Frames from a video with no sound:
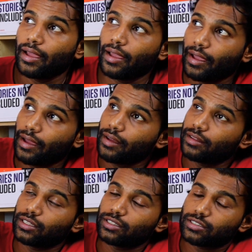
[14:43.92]

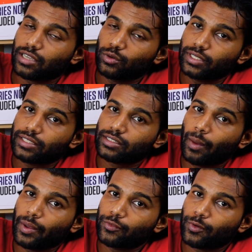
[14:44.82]
air, the sound that's
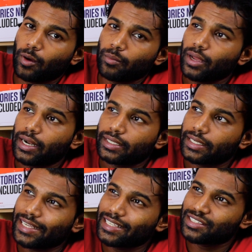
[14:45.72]
coming from
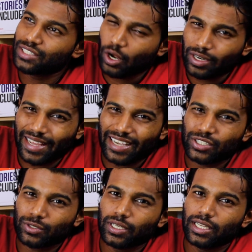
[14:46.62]
is not
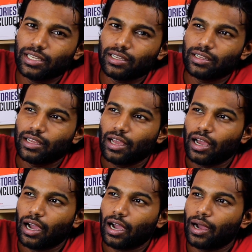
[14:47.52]
actually
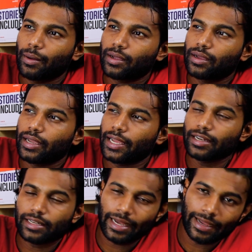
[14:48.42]

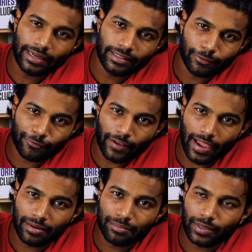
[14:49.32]
entirely the
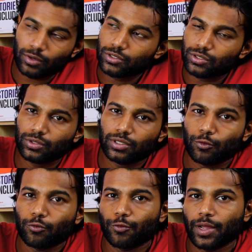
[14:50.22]
fan, but also the
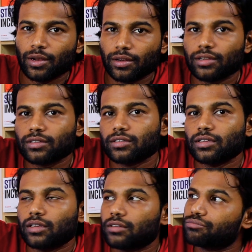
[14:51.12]
wind.
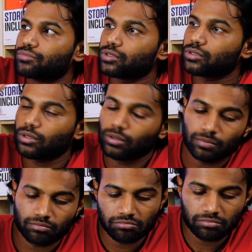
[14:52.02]

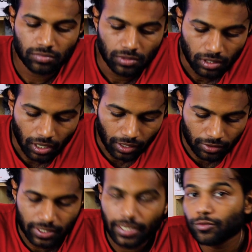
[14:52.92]
So I
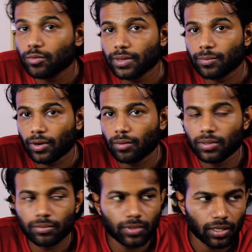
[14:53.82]
don't think it will be a
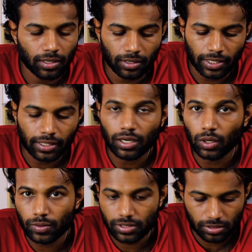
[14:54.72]
problem in the
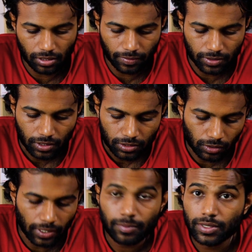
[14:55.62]
lowest level.
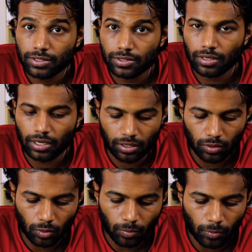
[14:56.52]
So let me
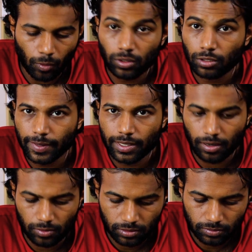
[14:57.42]
go all the way
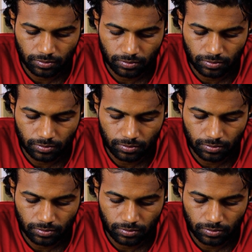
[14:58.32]
down.